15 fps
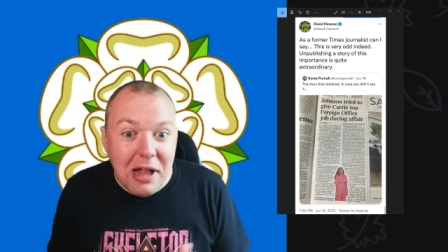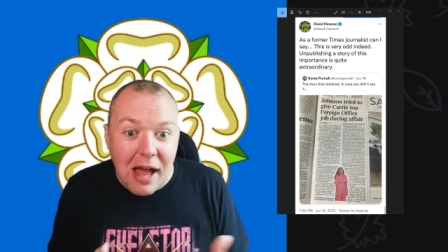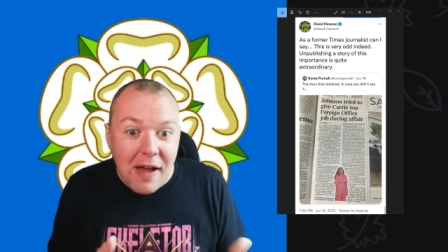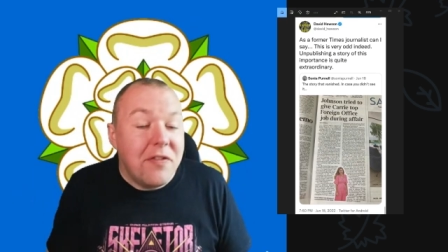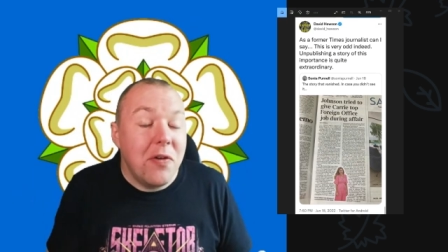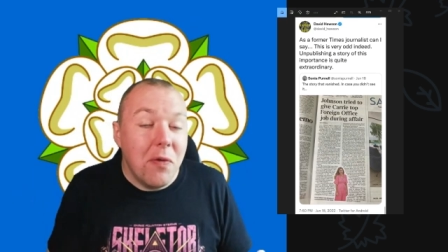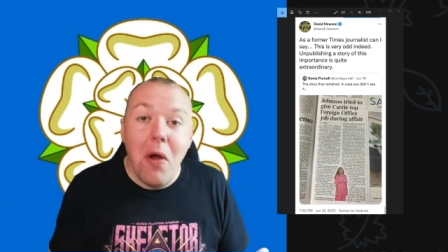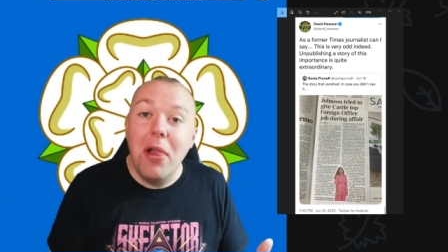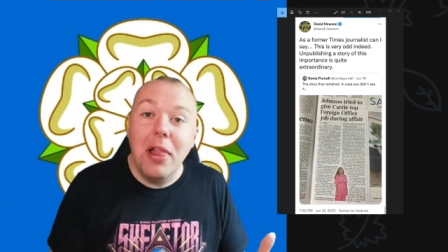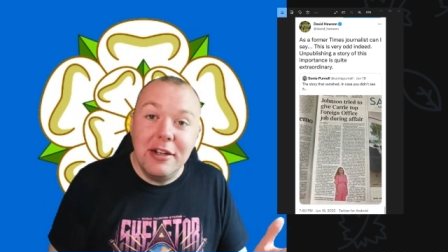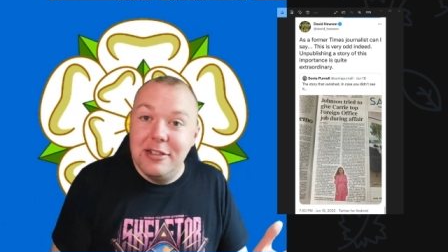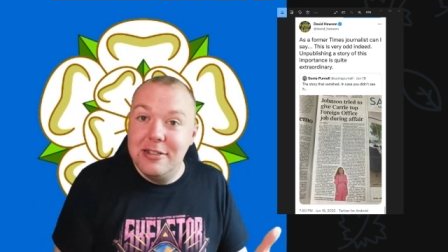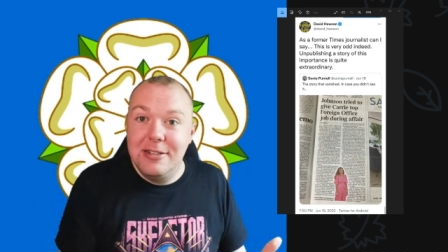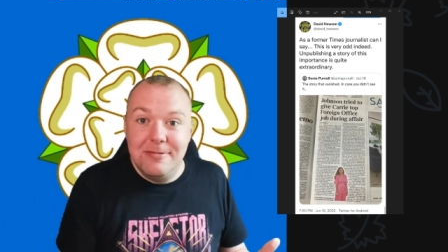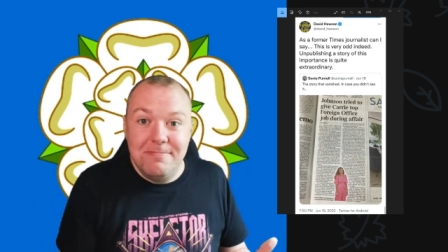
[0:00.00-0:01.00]
After all,
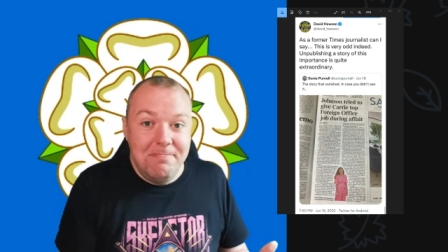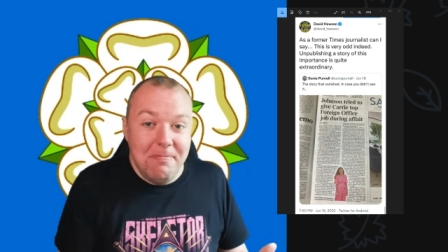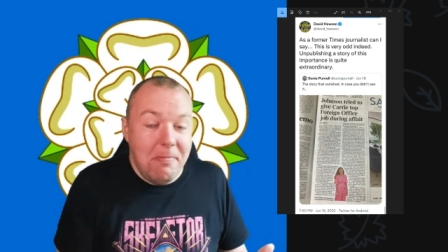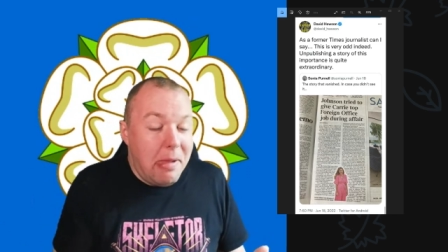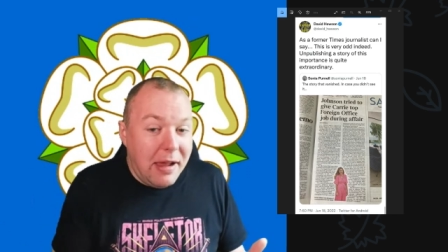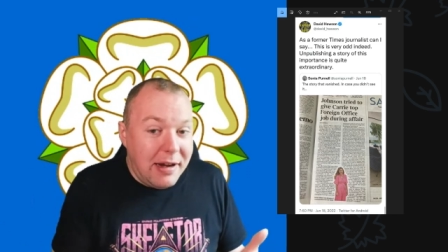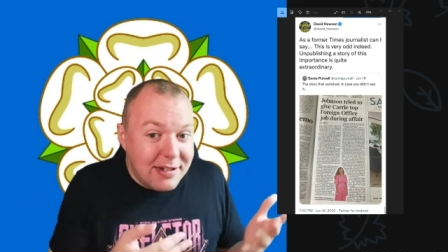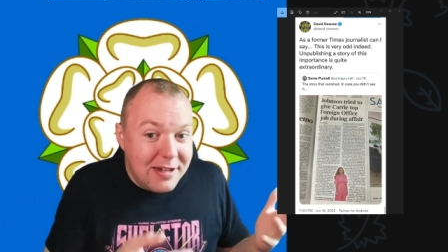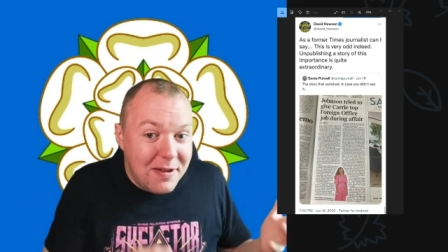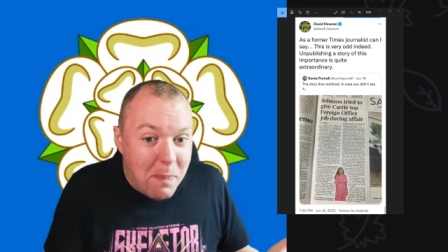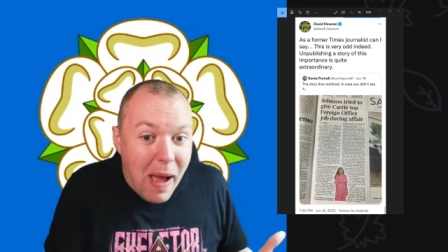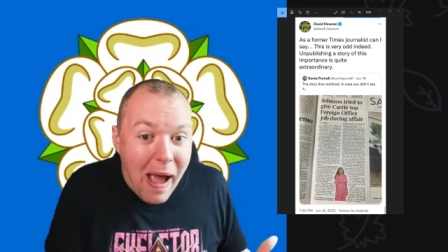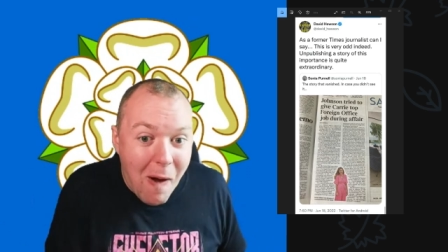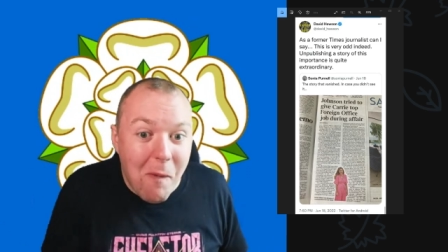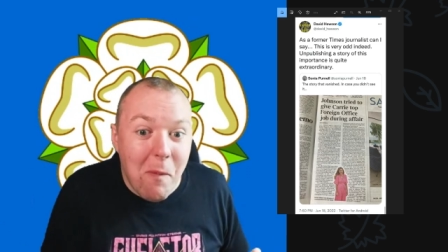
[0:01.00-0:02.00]
it's
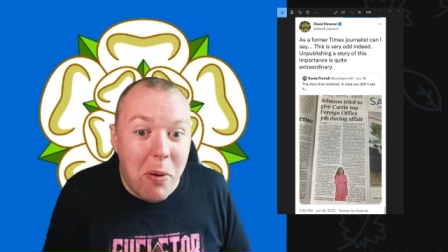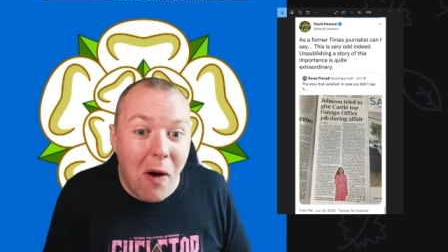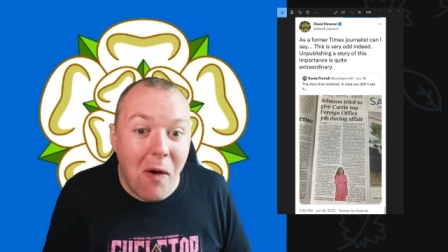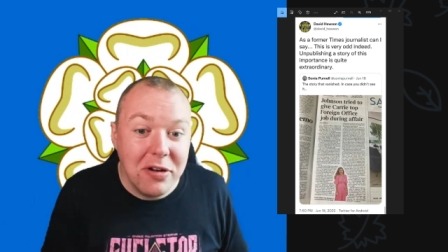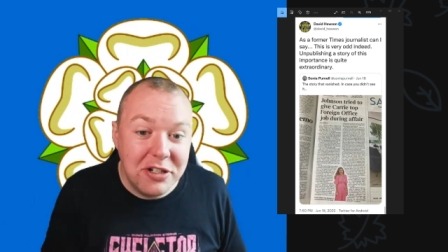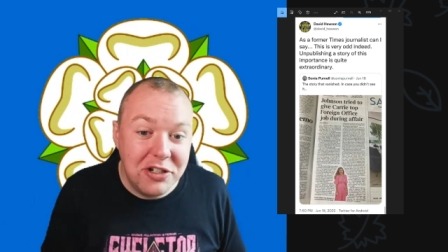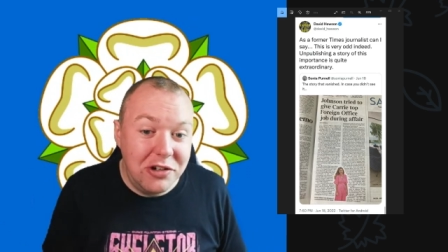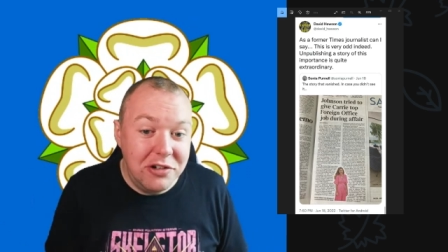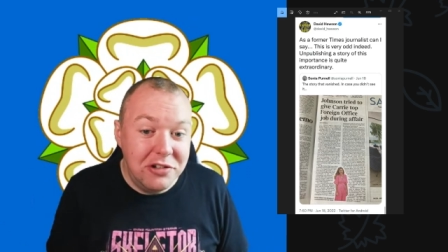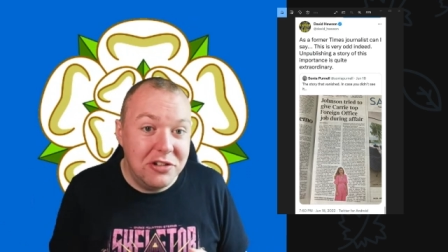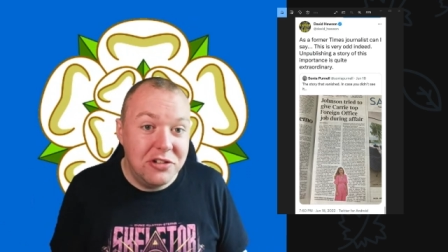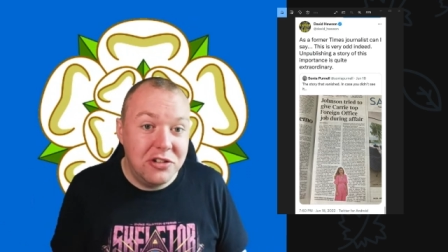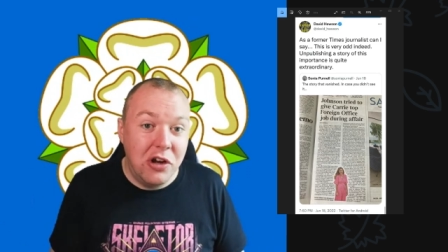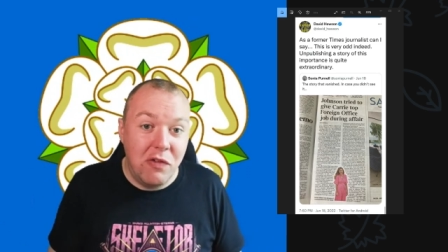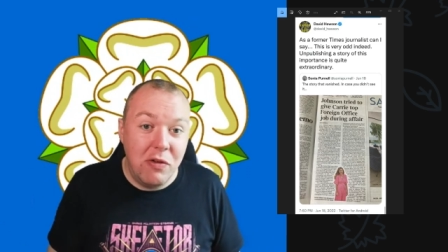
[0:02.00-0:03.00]
about Boris
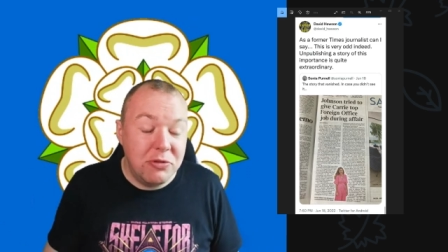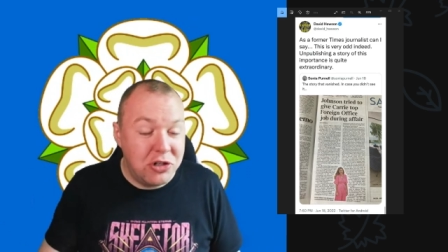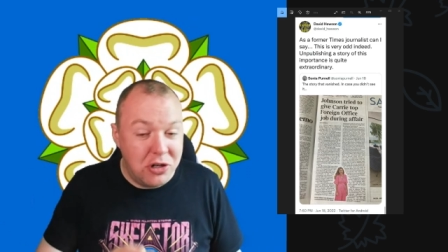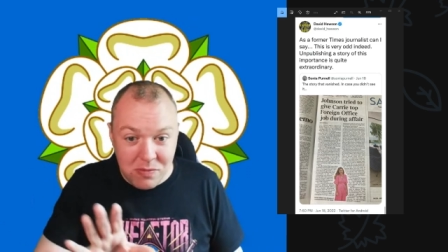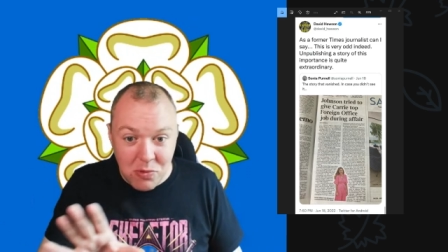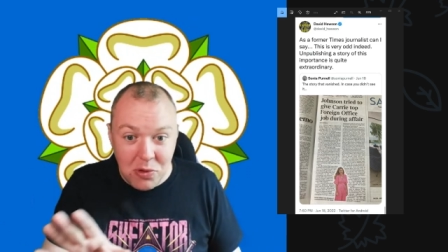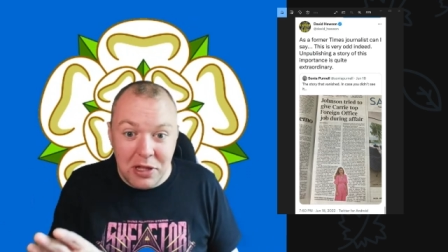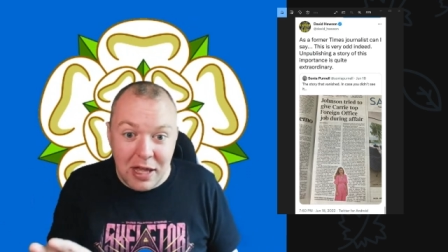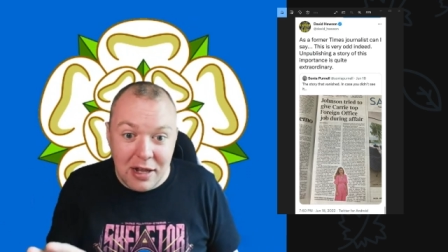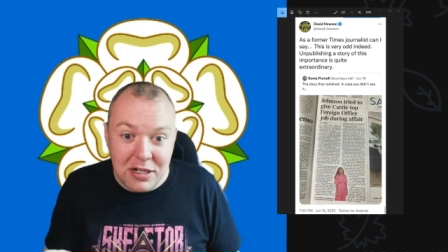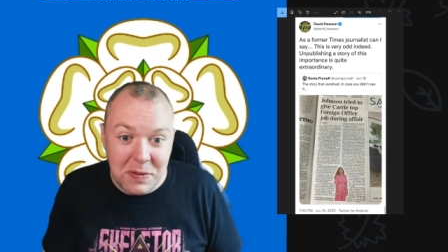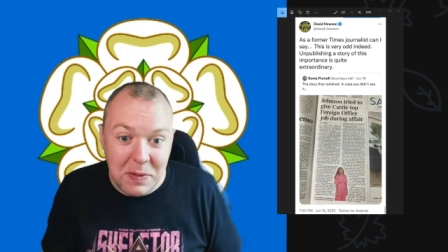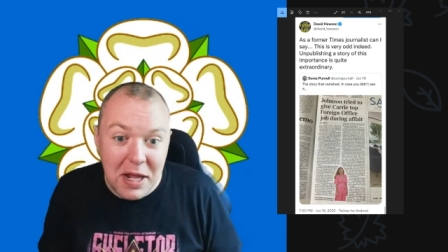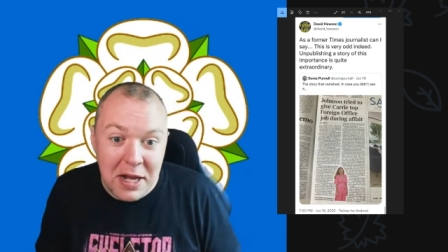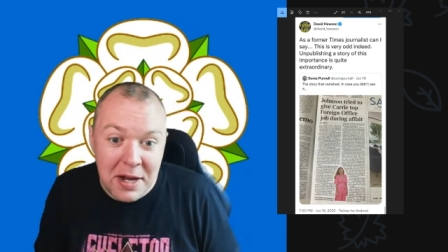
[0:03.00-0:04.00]
Johnson's corruption. We'll get
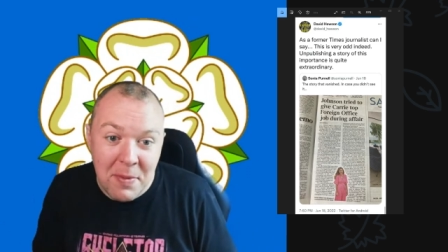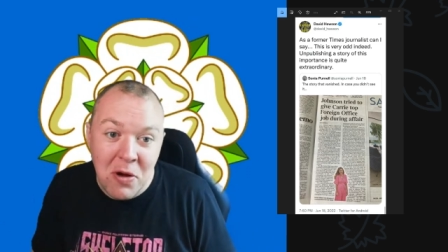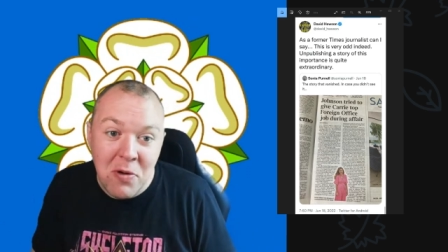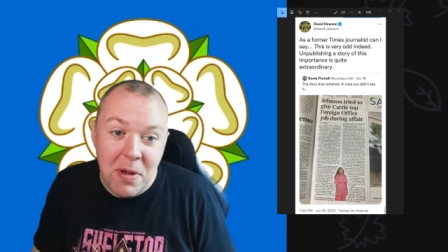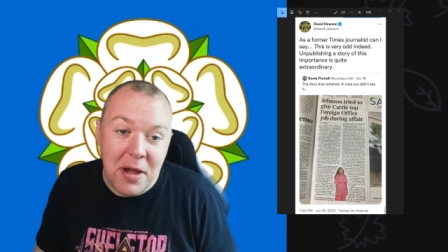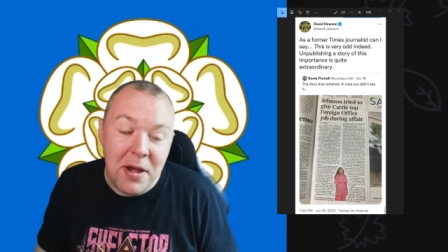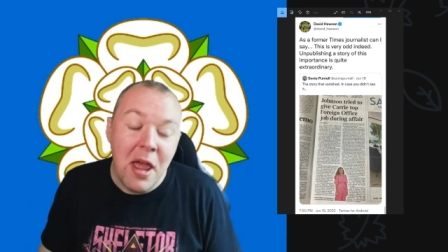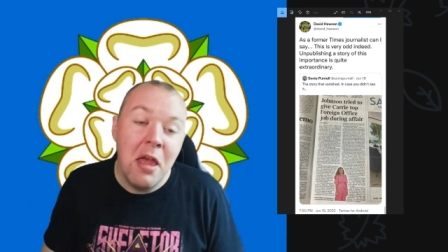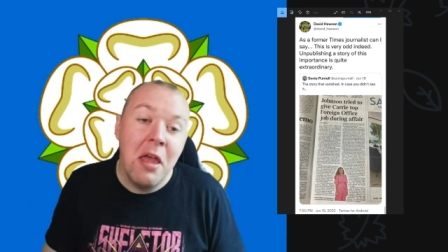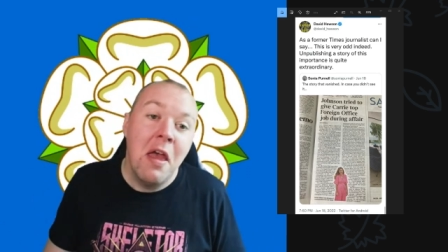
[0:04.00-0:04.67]
to it in a moment.